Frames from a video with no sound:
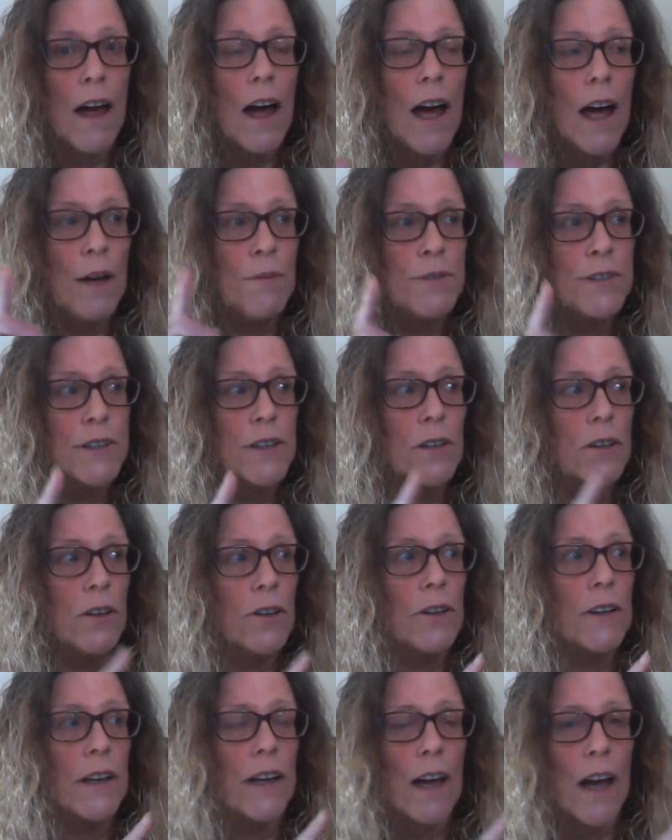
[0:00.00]

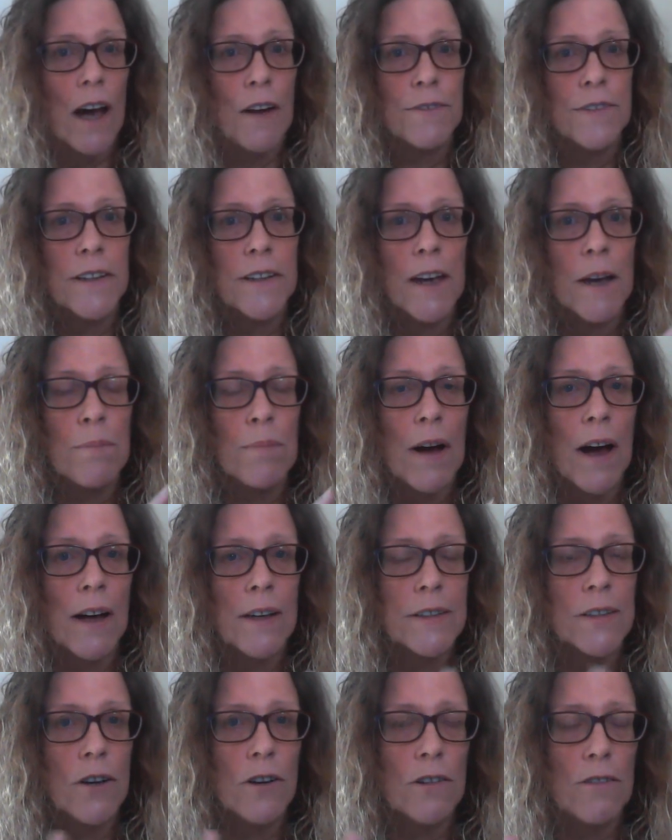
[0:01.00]
absolutely, after they
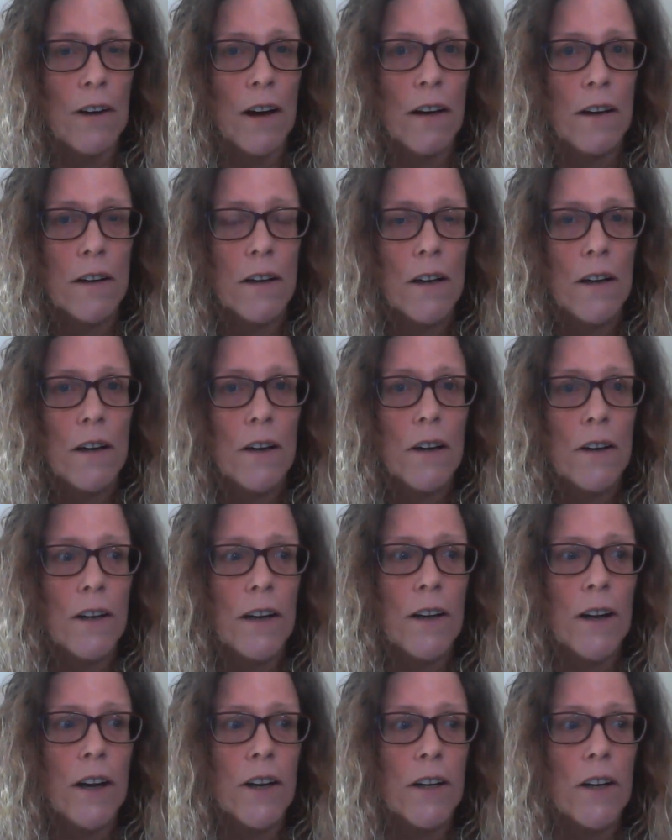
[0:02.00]
pass over.
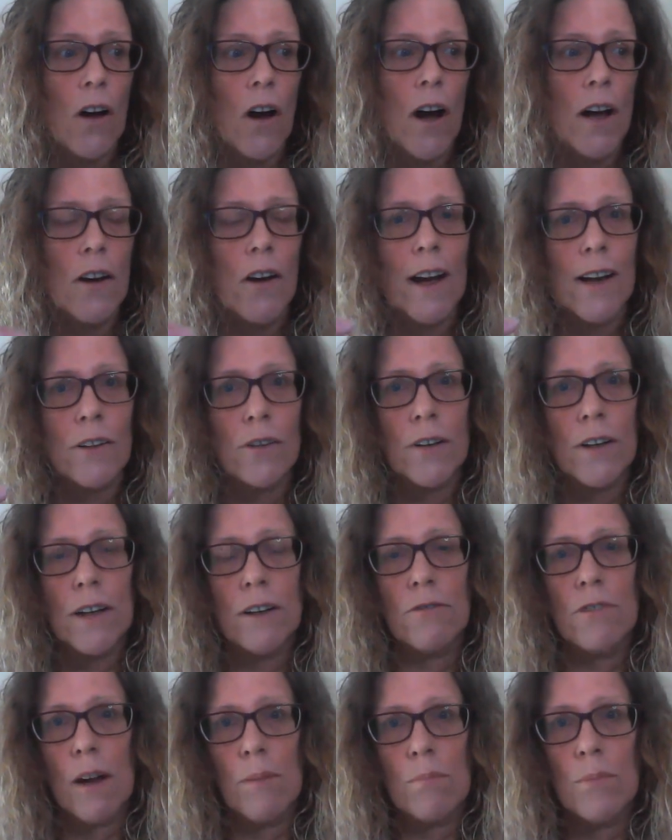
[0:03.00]
You know, I like
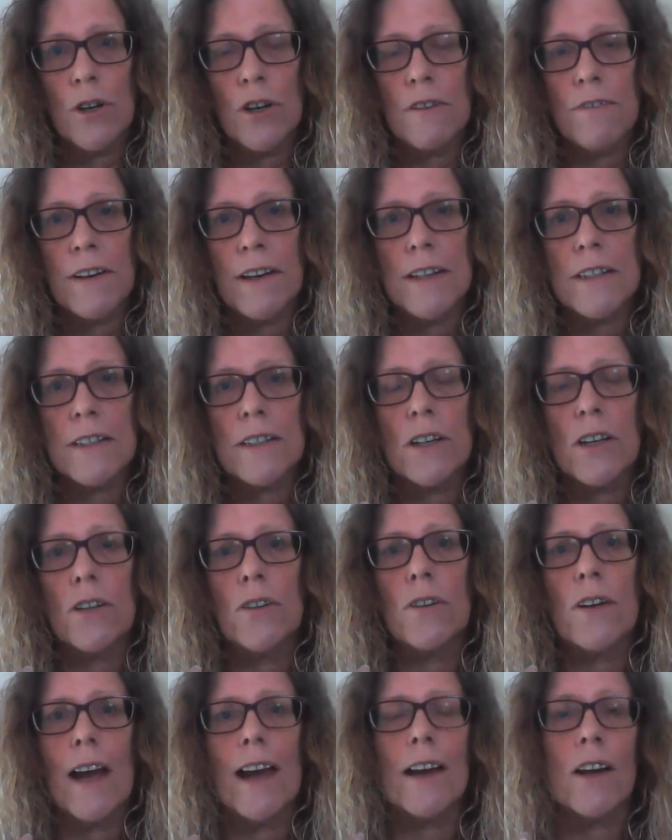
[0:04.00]
looking at movies. You
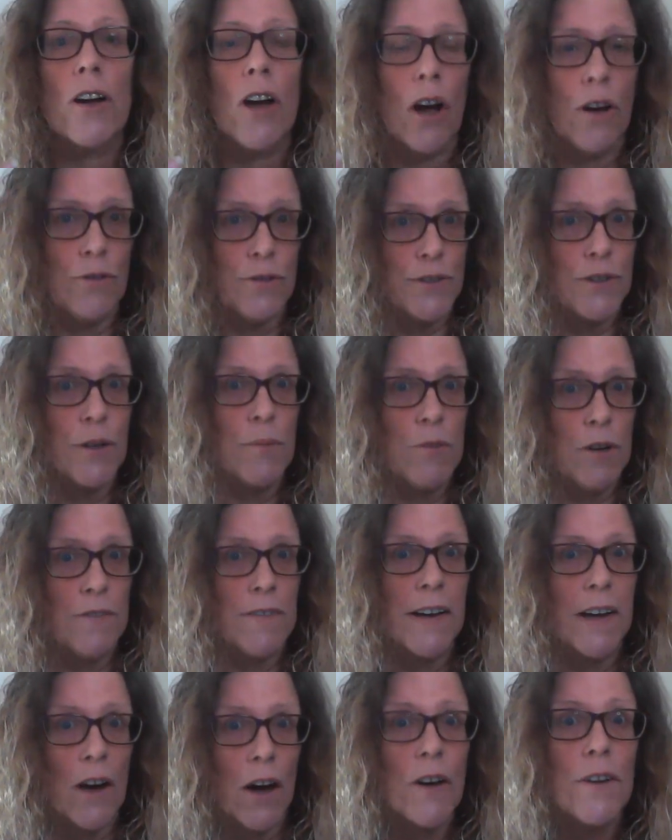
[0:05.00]
look at Ghost, the
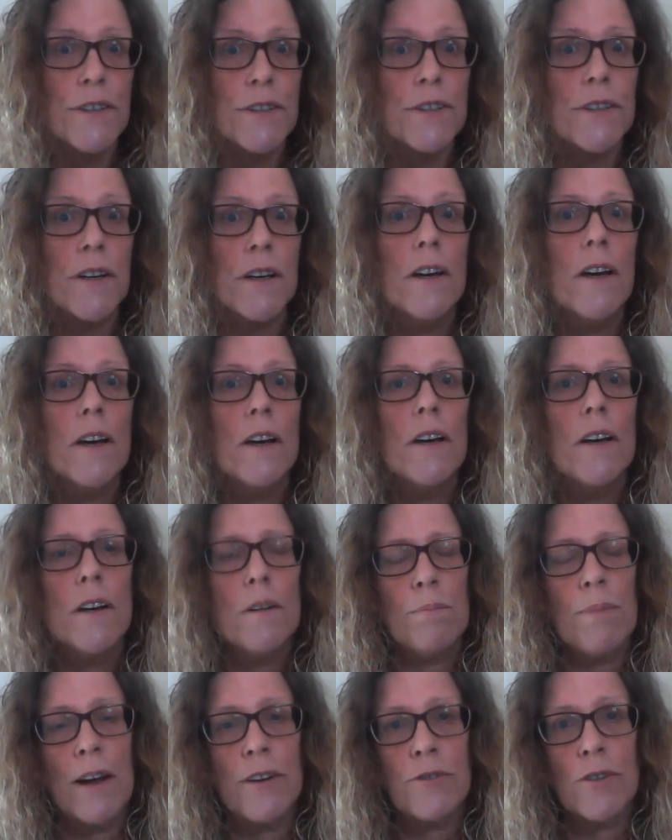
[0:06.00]
movie Ghost.
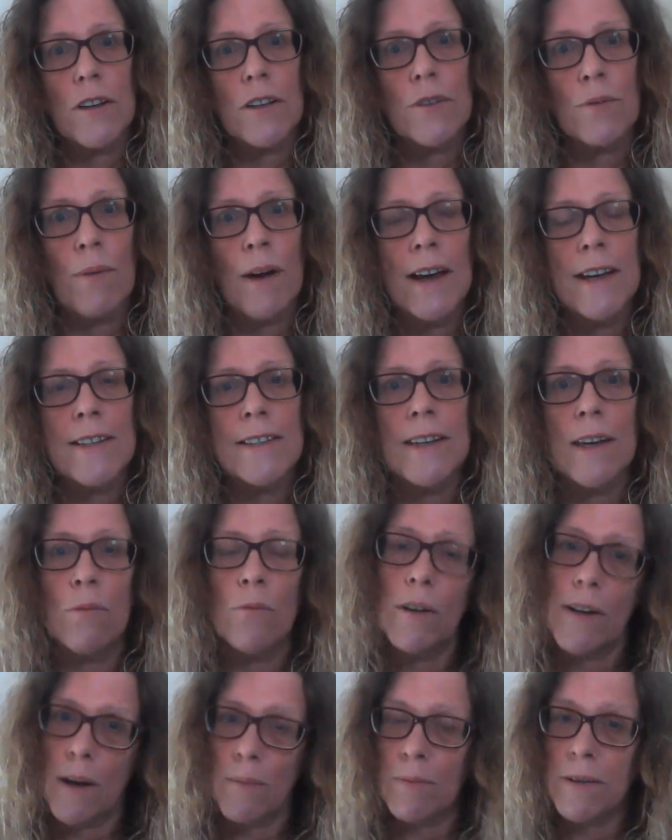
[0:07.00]
Patrick Swayze,
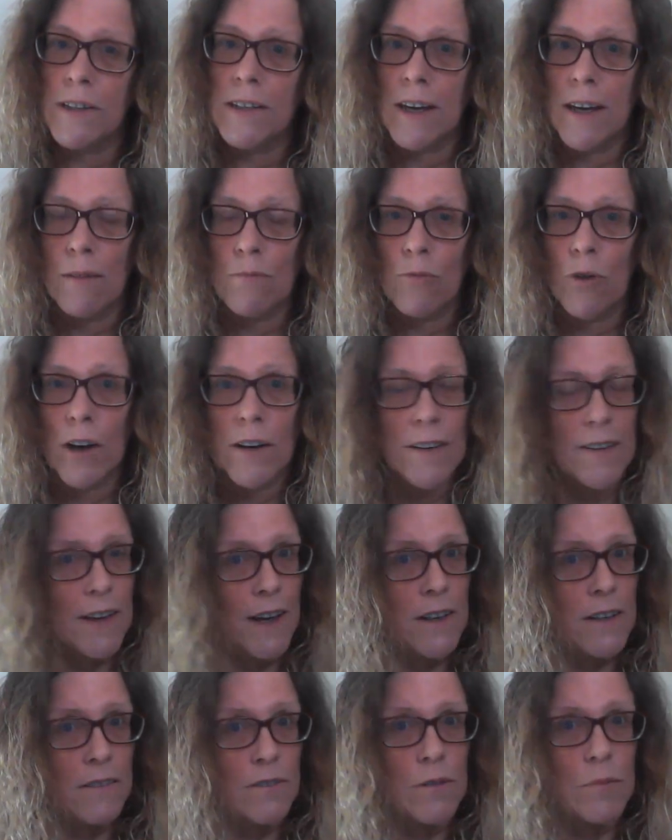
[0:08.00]
what happened to him right at the
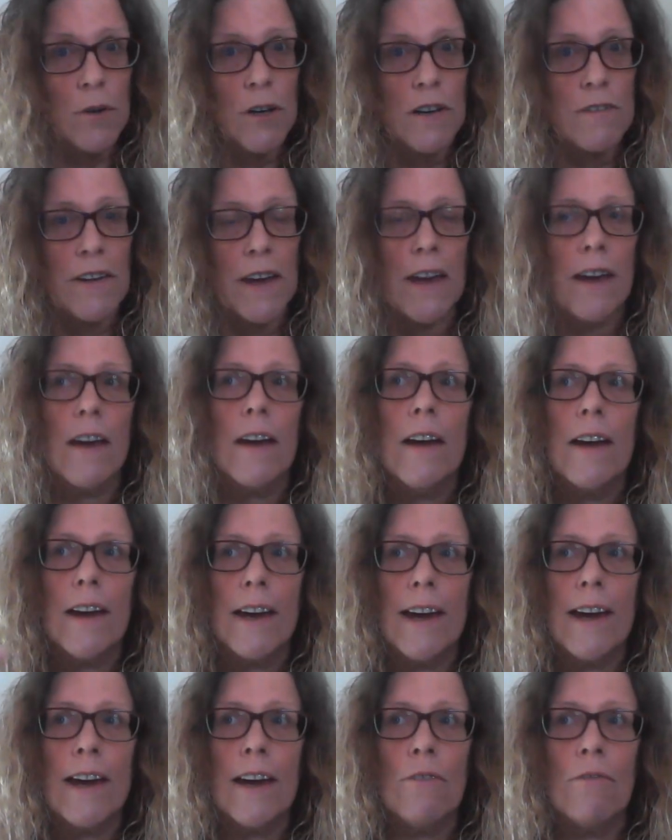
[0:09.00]
end of the movie?
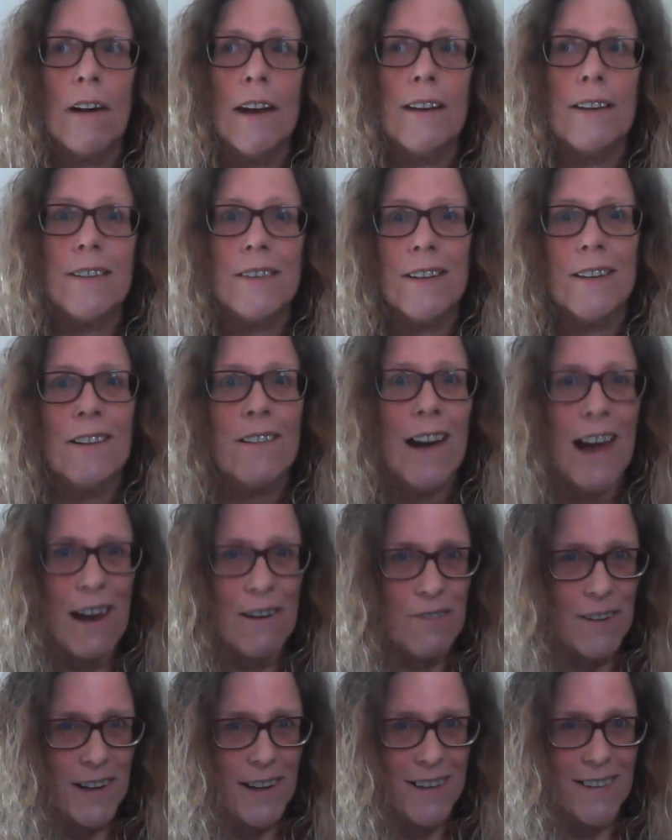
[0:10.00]
He went to
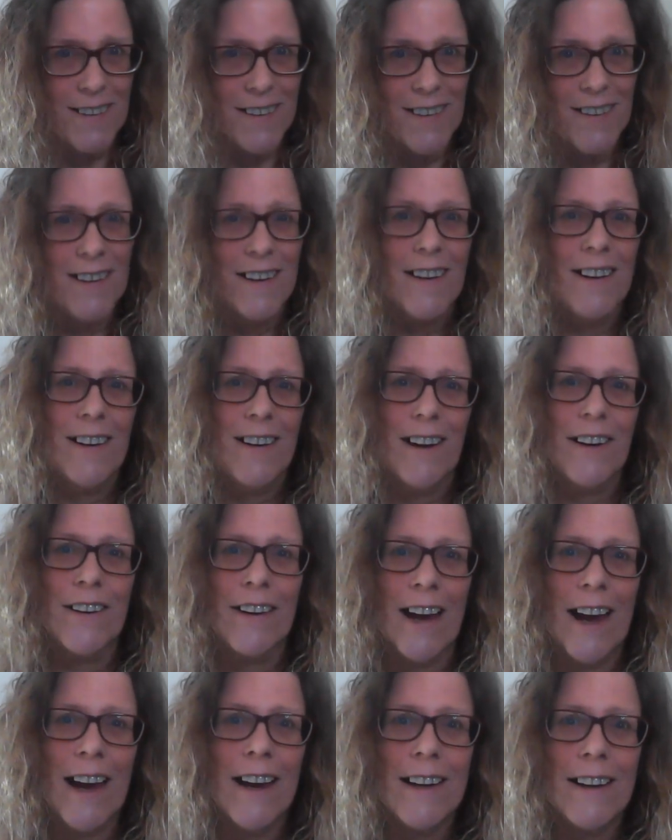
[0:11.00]
heaven.
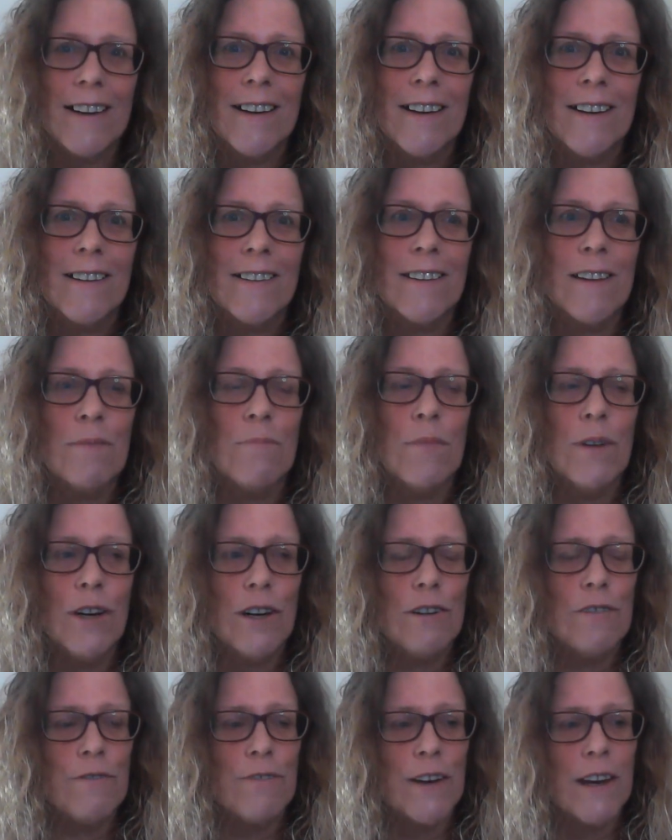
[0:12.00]
Okay? The
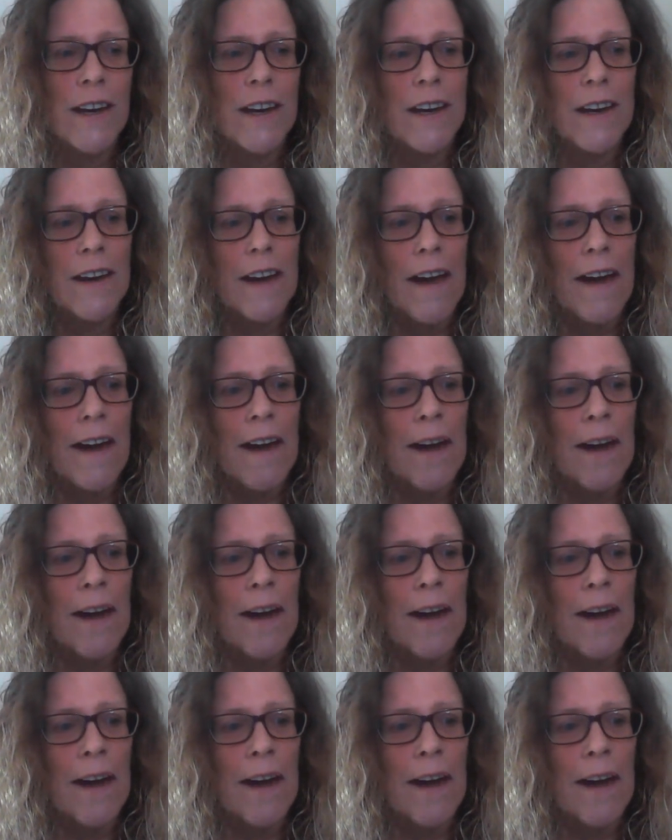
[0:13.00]
movie